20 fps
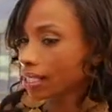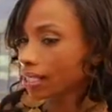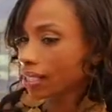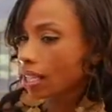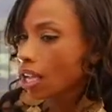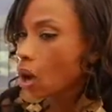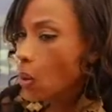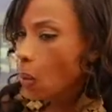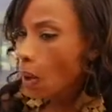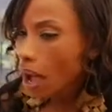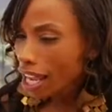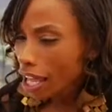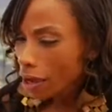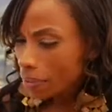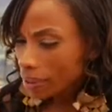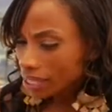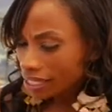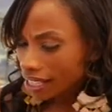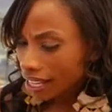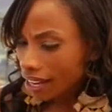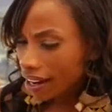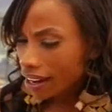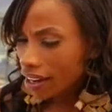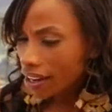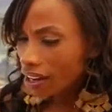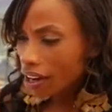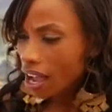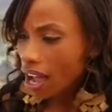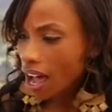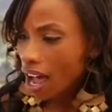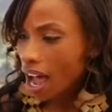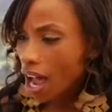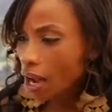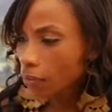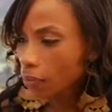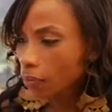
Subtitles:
And while I was there, I